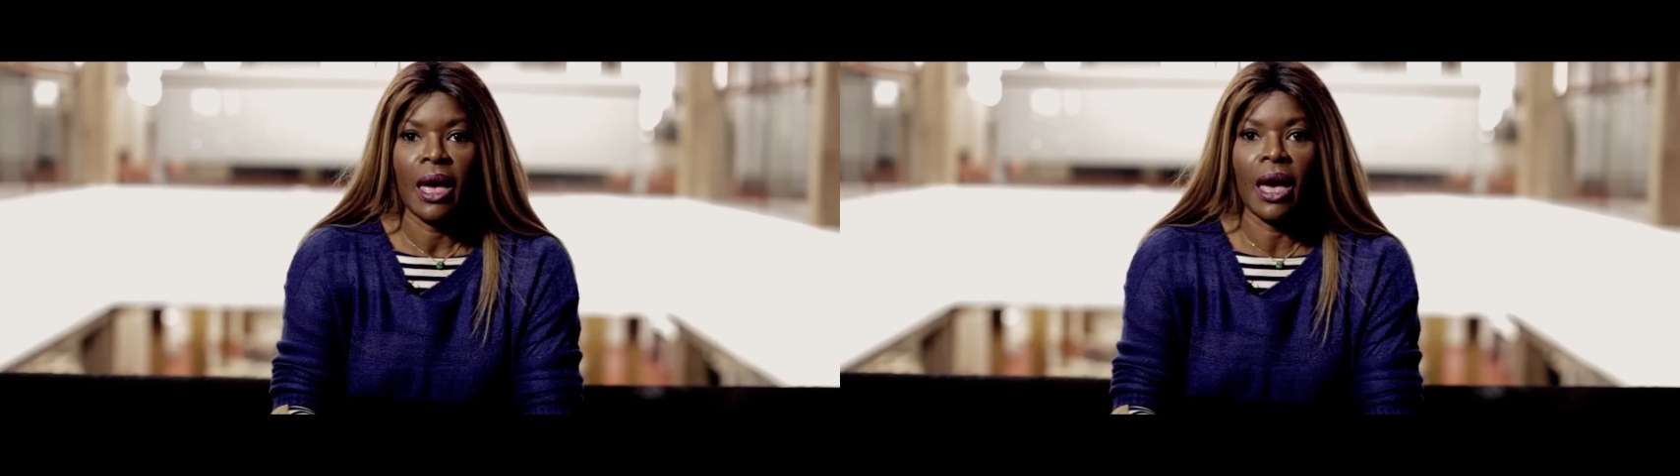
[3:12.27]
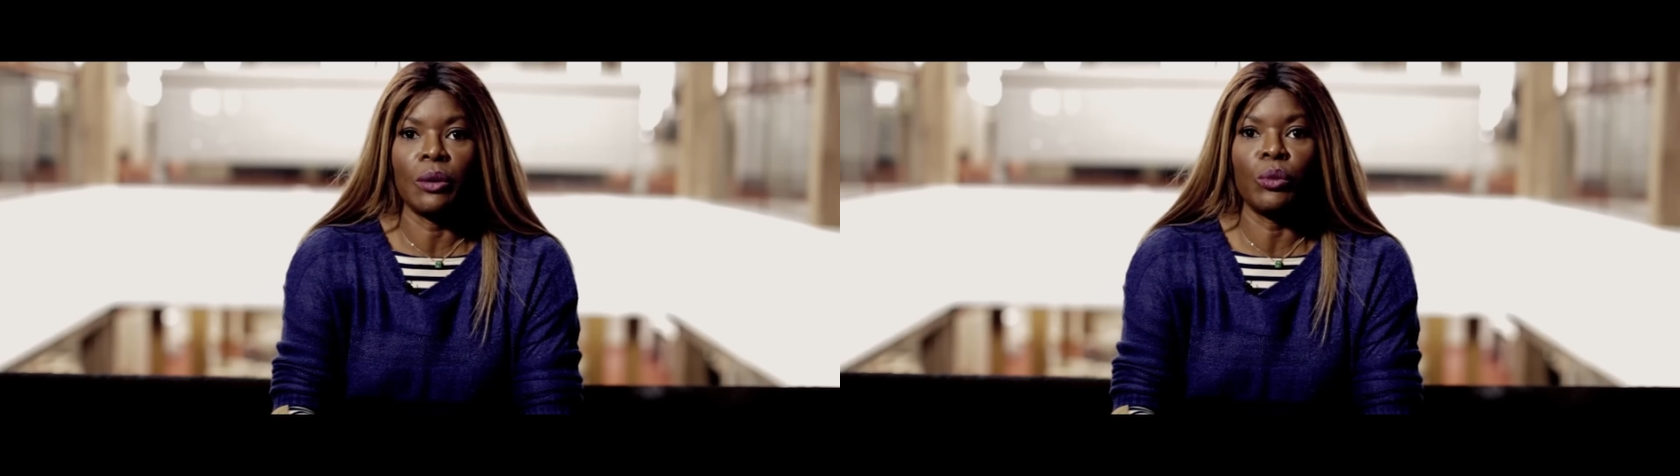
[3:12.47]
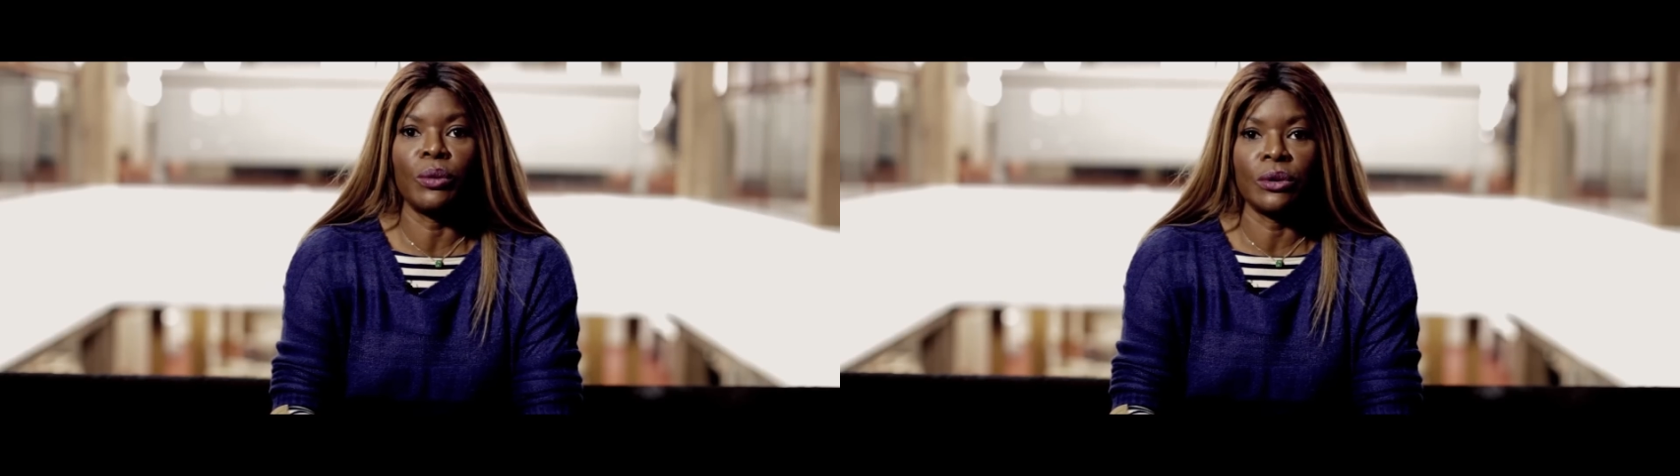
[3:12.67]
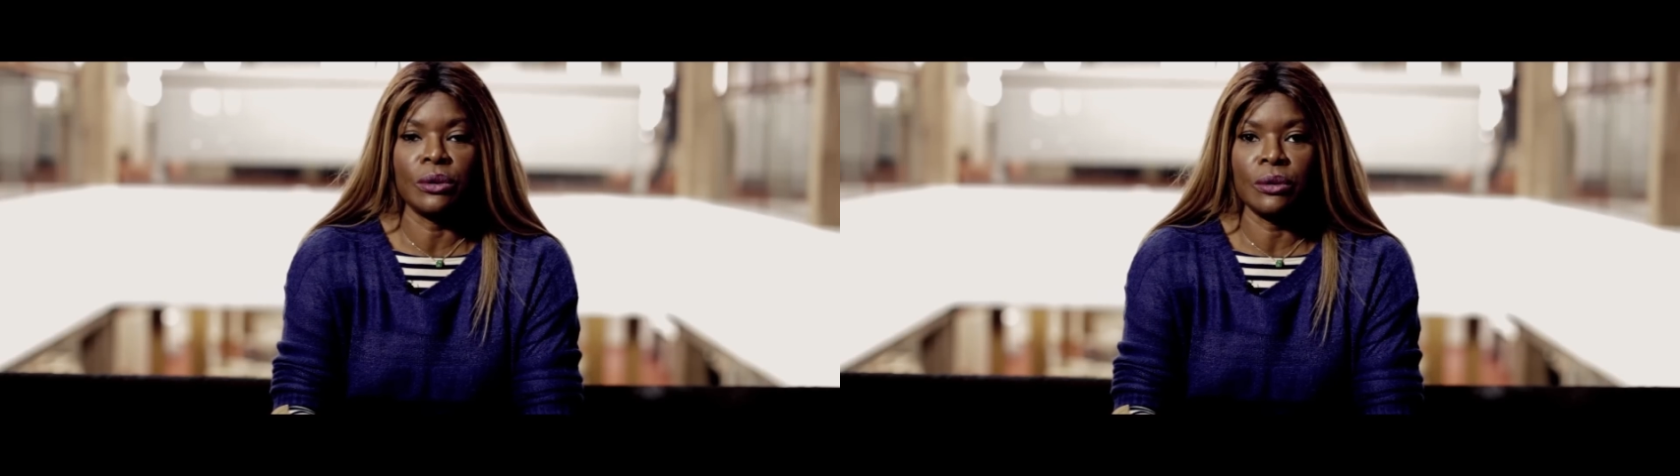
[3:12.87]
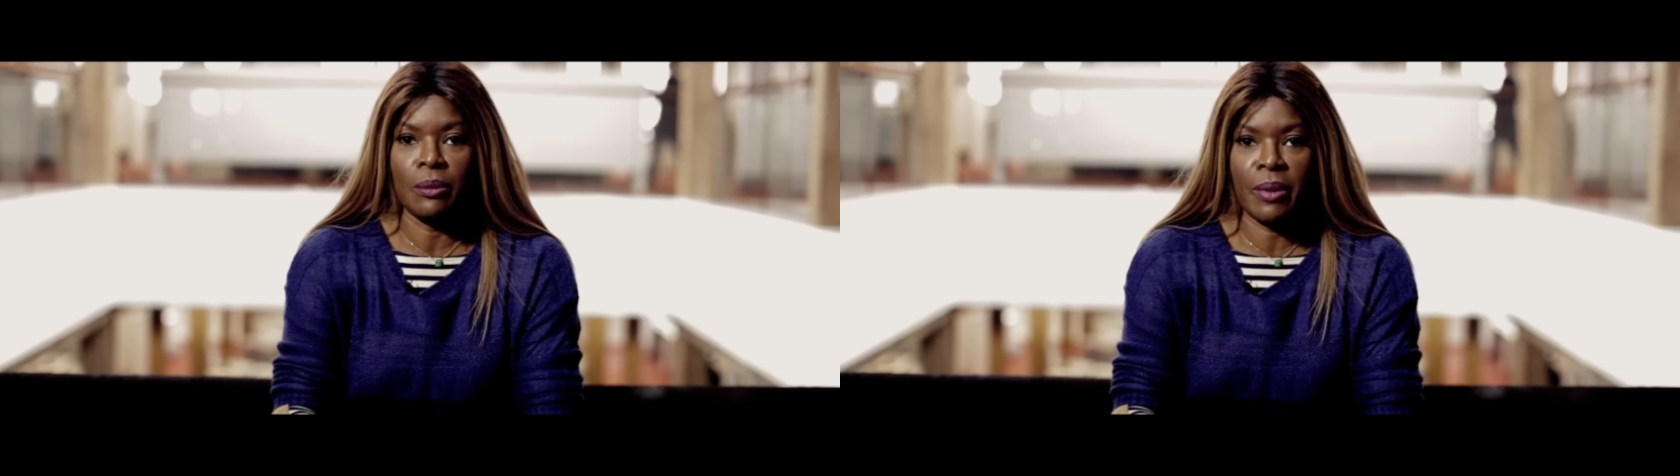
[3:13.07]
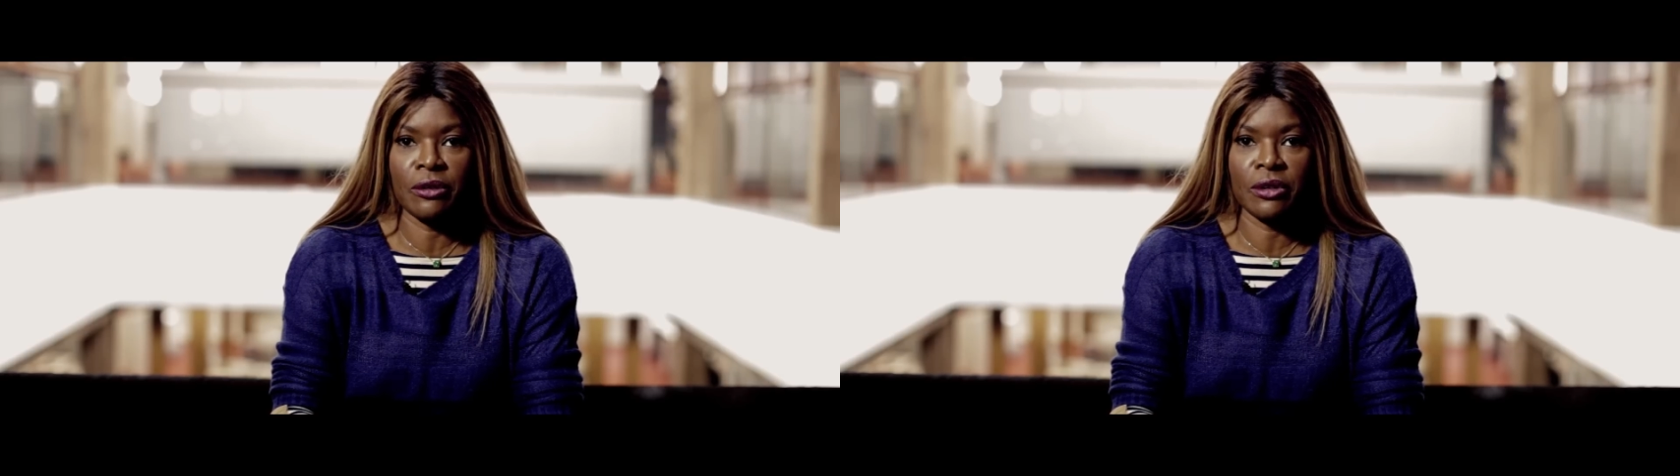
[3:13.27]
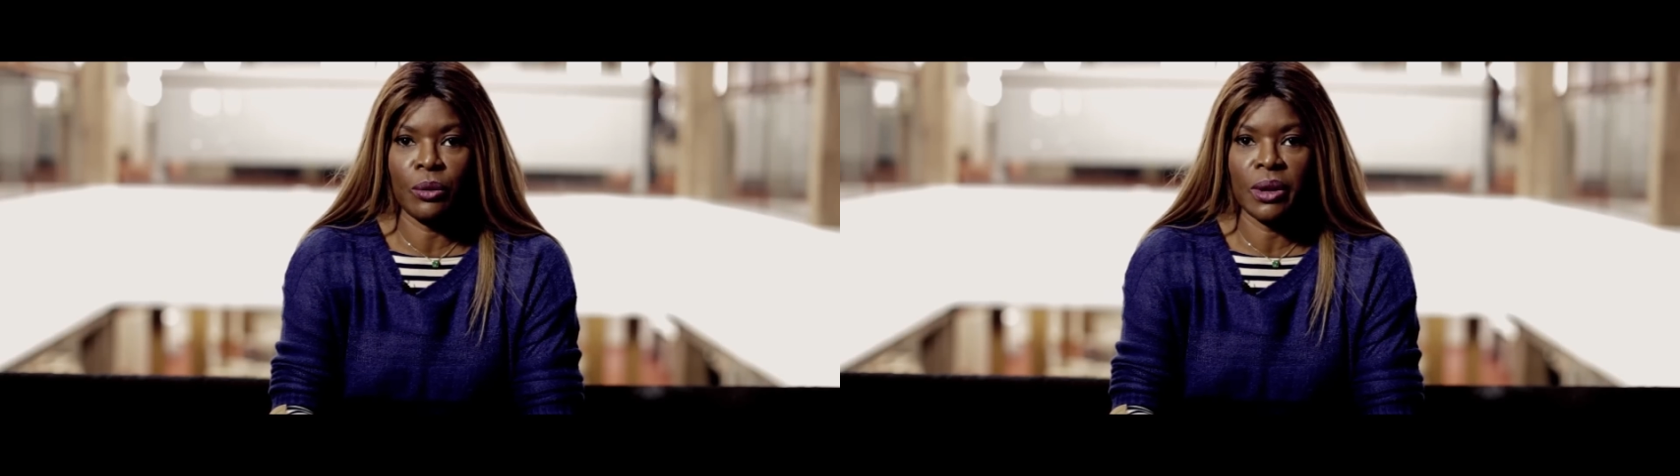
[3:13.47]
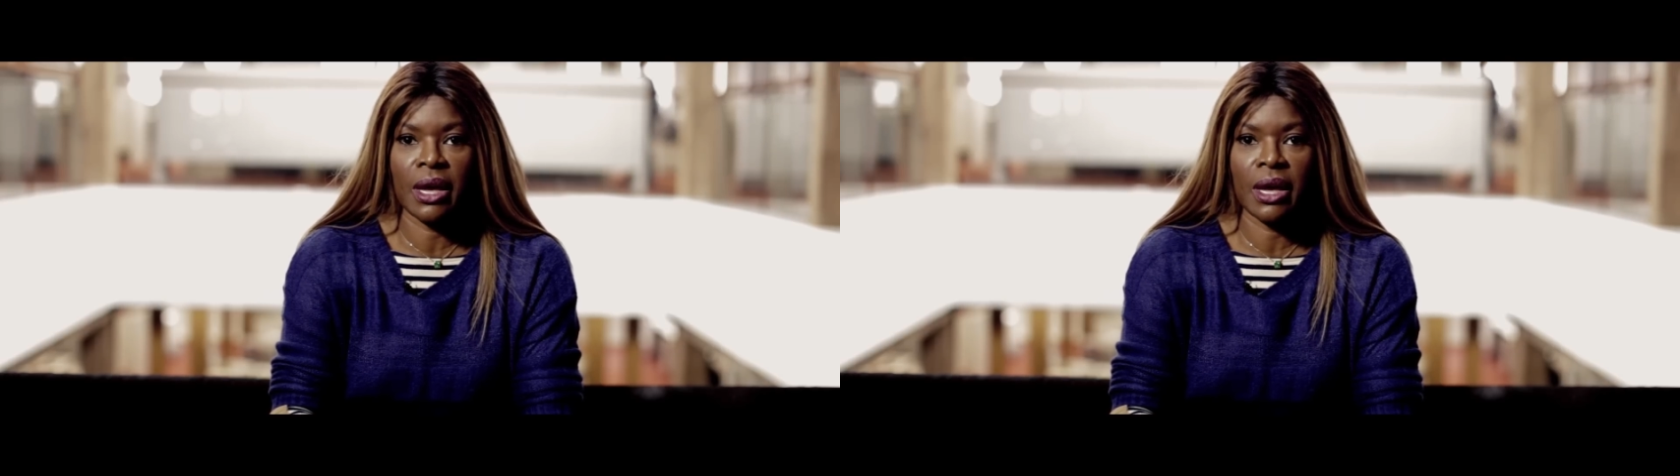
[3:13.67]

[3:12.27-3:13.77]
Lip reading: and we will do the best that we